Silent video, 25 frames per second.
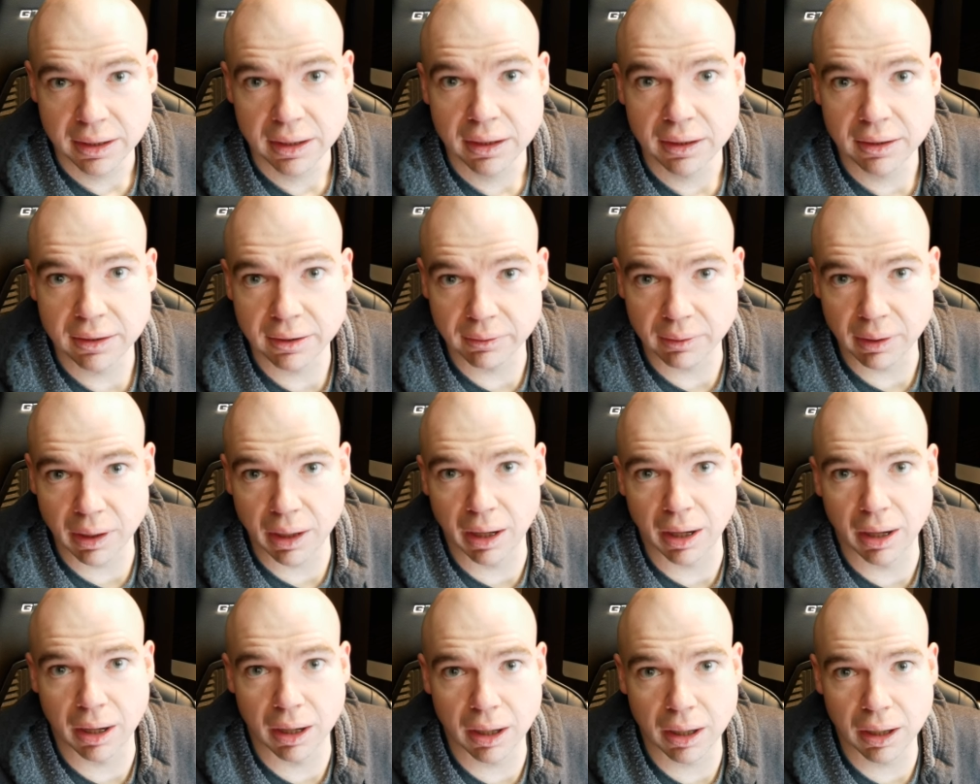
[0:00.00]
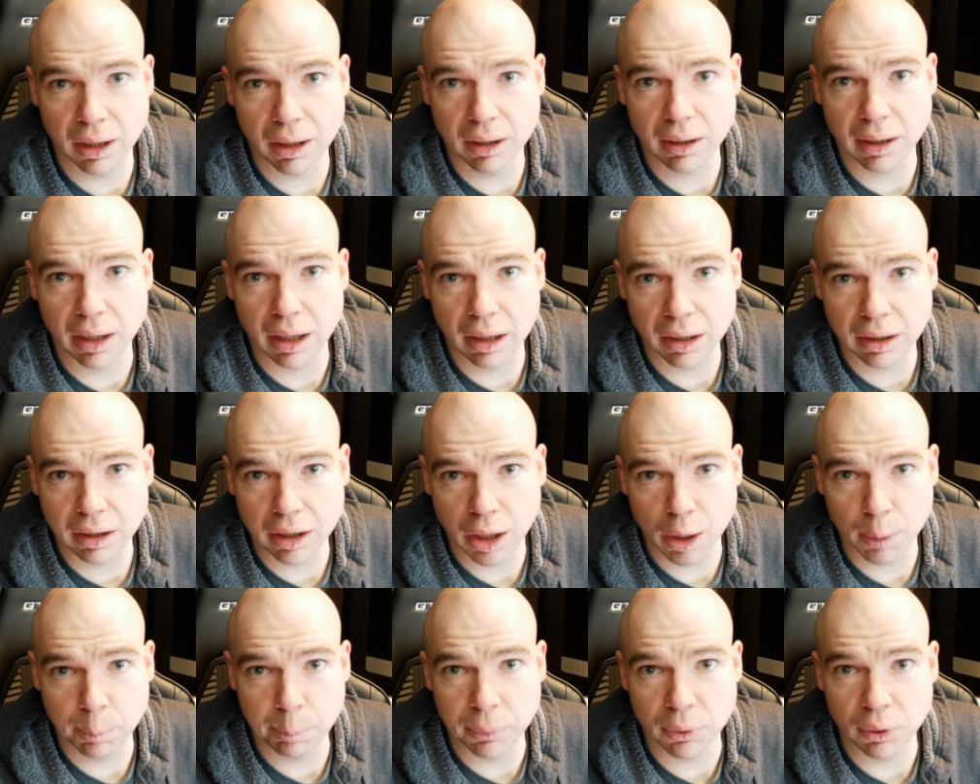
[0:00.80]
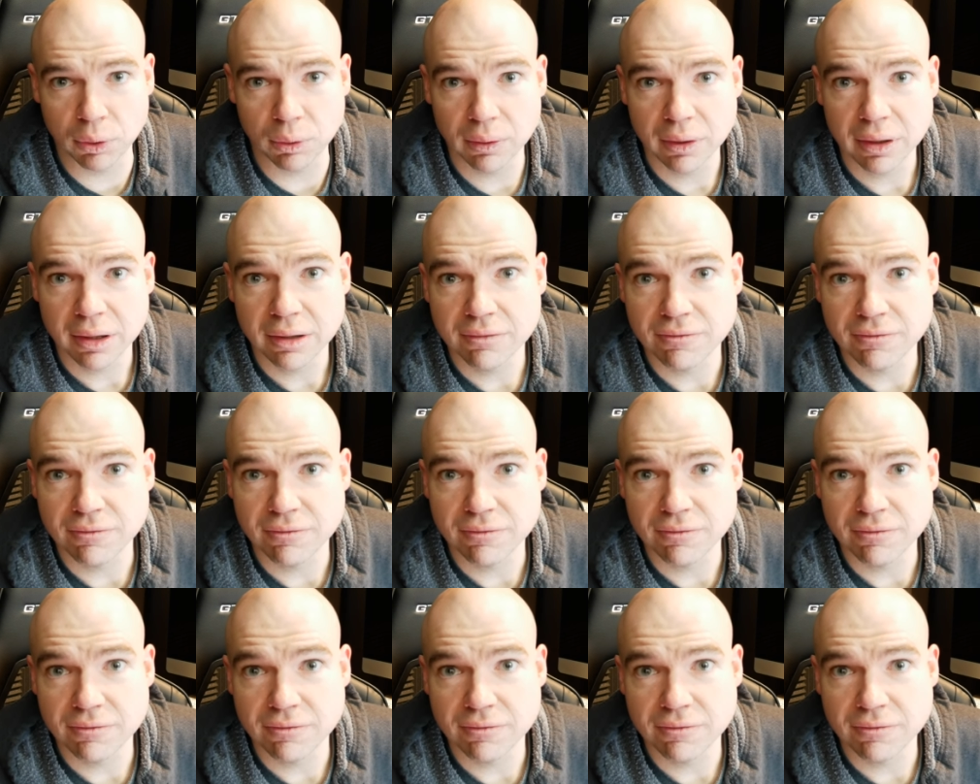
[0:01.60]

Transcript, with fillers: there are a couple